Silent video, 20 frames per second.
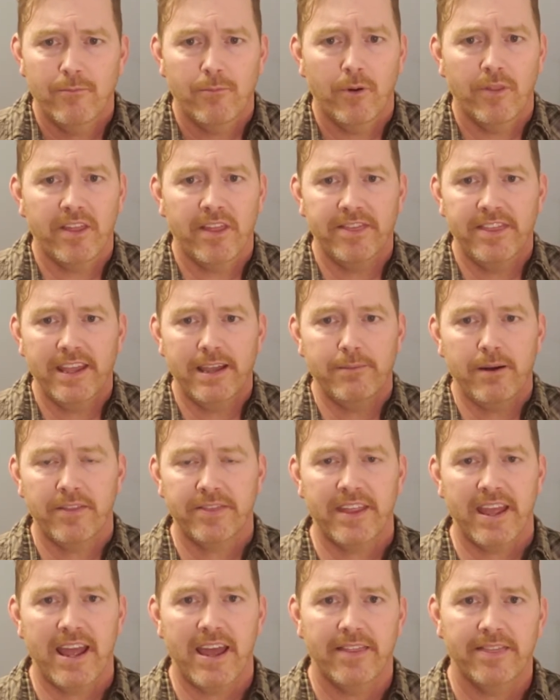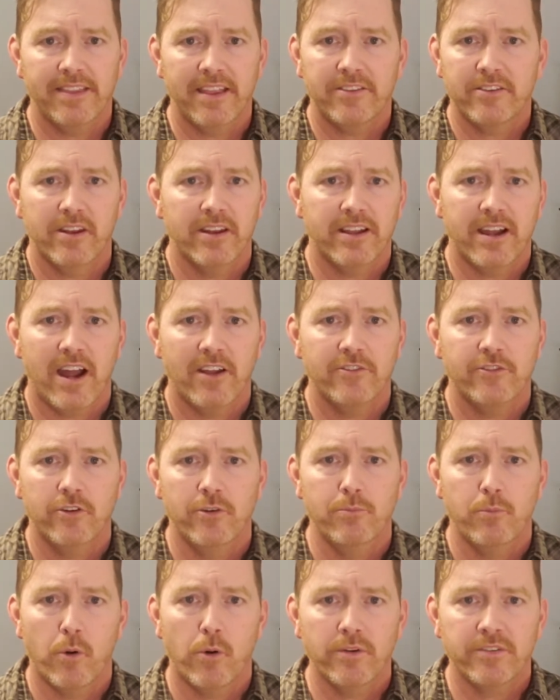Well, then think about that. That's going to cost
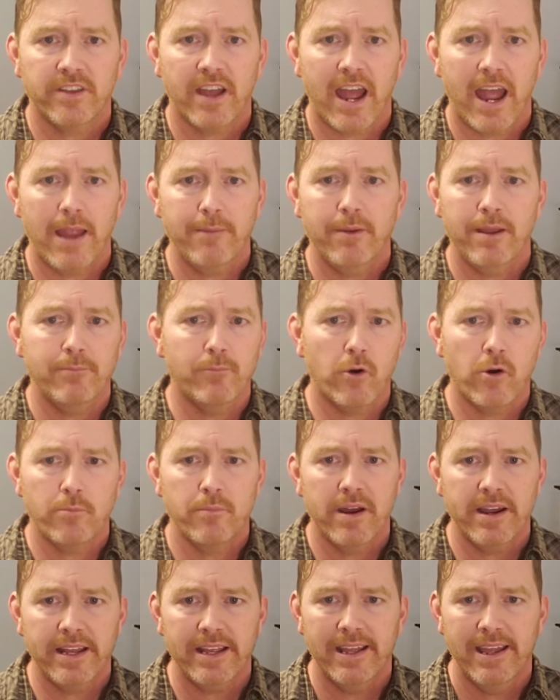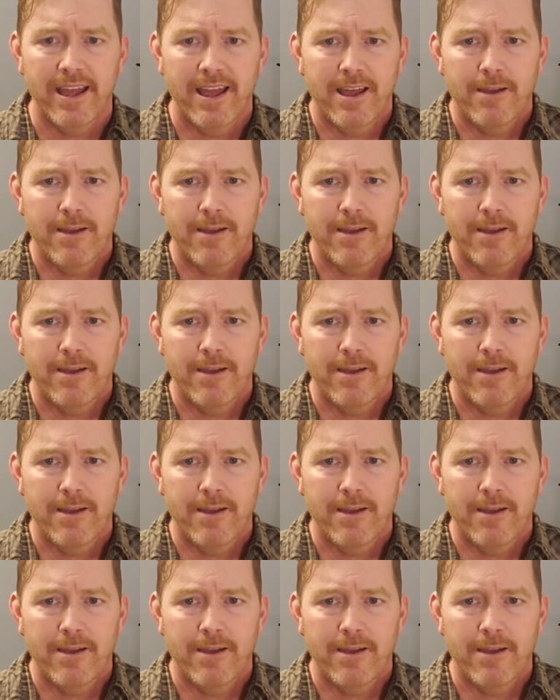you more time and more money,